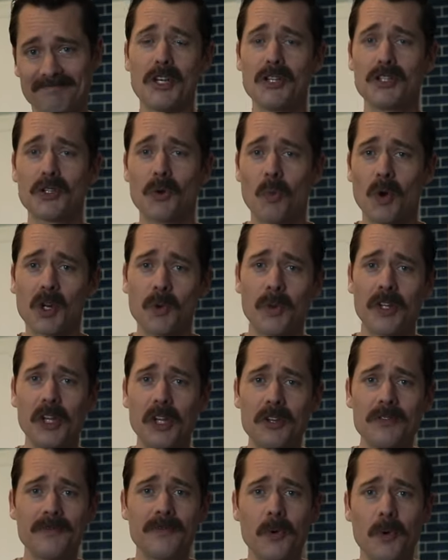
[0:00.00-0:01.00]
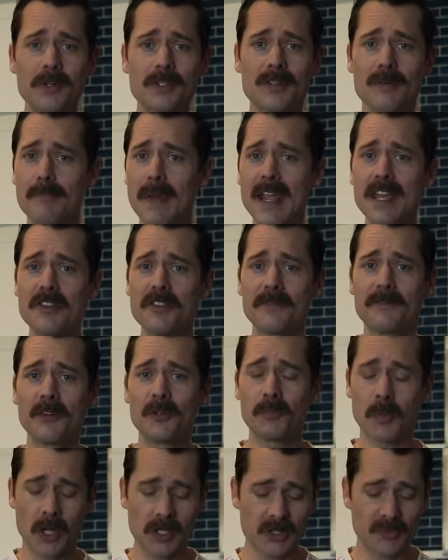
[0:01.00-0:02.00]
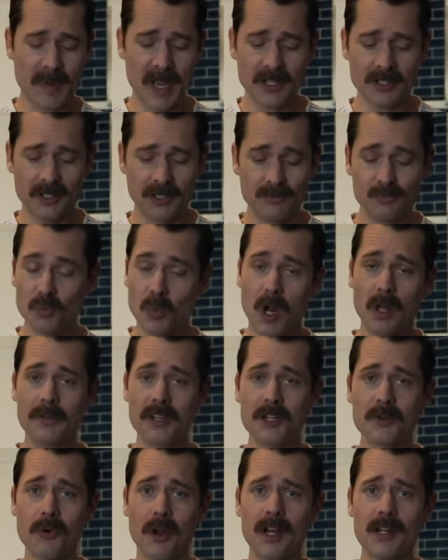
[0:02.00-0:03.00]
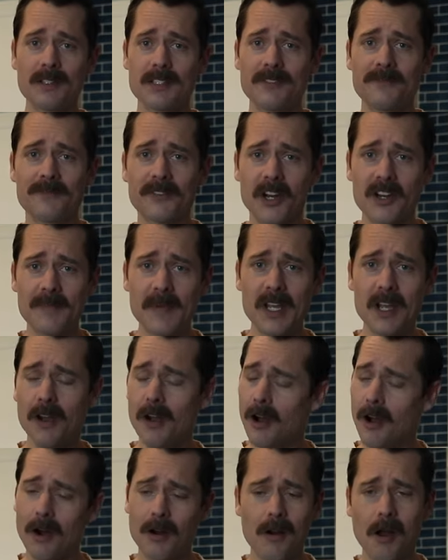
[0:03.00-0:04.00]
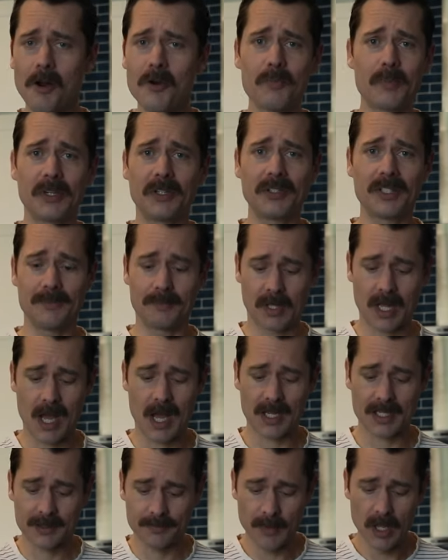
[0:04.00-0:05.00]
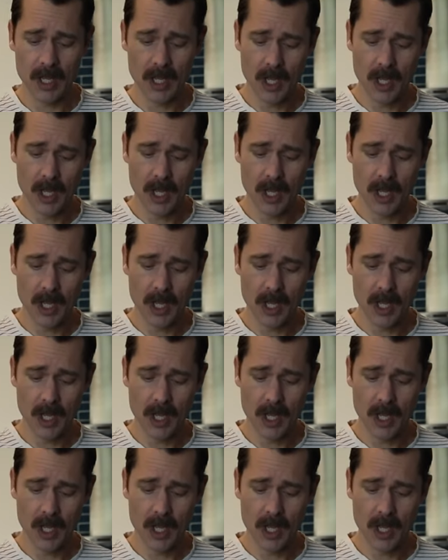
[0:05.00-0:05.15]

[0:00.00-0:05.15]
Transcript: So, what are we looking for to make the football special? Well, the ingredients in front of me are our building blocks.